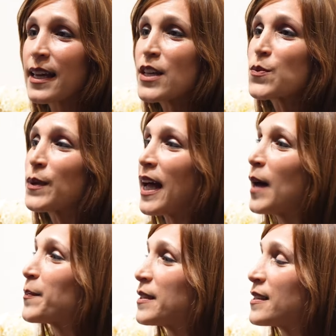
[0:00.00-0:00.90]
Guess what
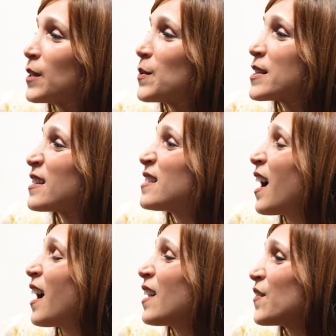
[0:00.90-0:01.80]
happened? He was
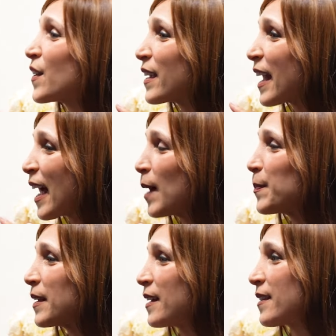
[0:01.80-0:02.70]
not very
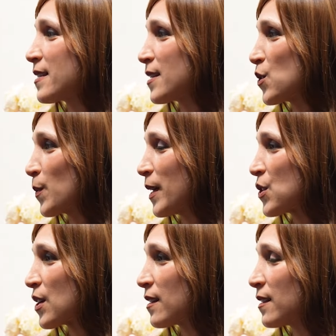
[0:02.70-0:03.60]
happy in the
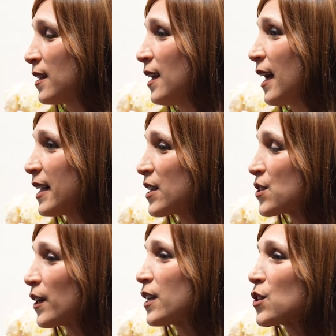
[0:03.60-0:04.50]
situation, and he
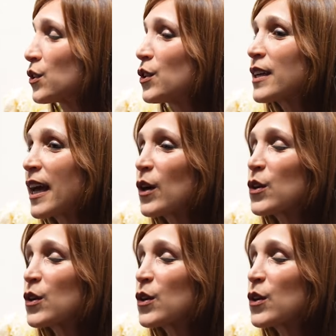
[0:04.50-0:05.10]
started to look